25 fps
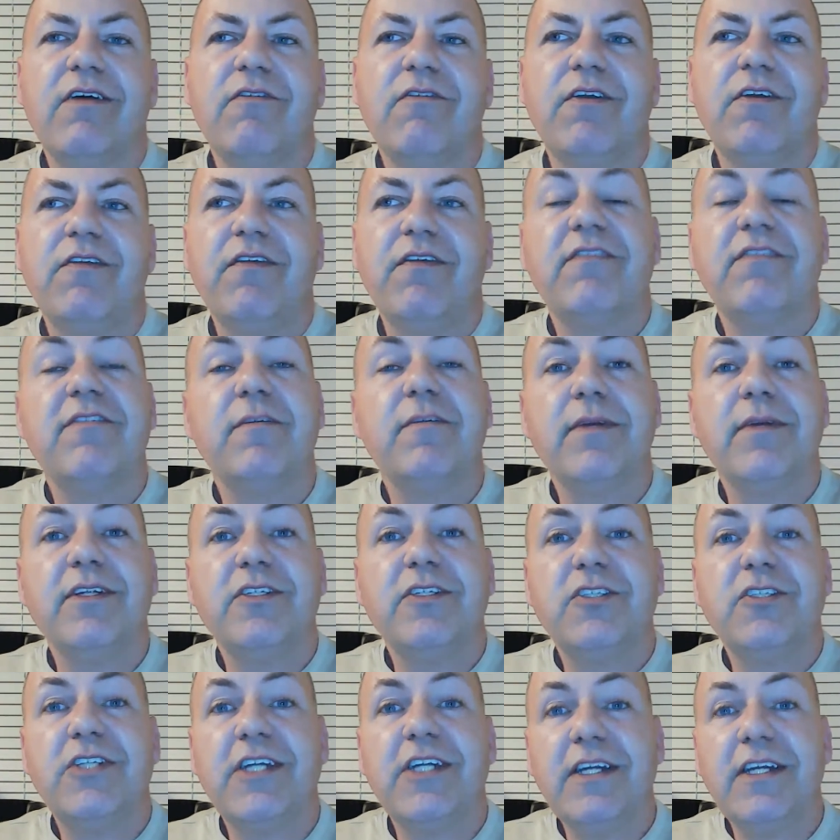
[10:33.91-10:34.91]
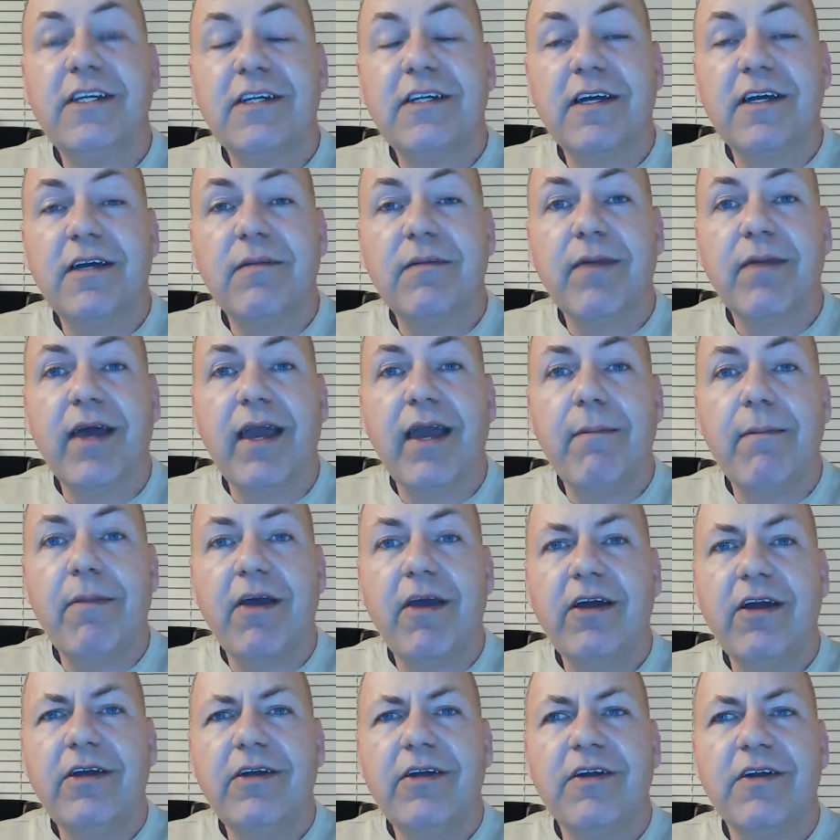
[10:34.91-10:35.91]
If we've ever been cheated on by a
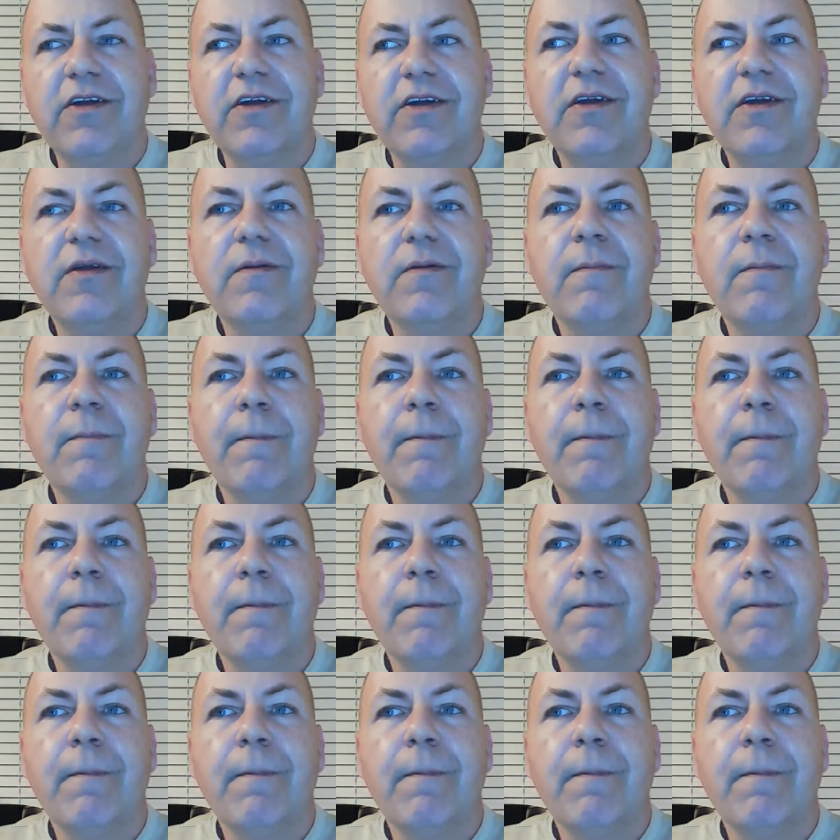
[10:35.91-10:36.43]
partner,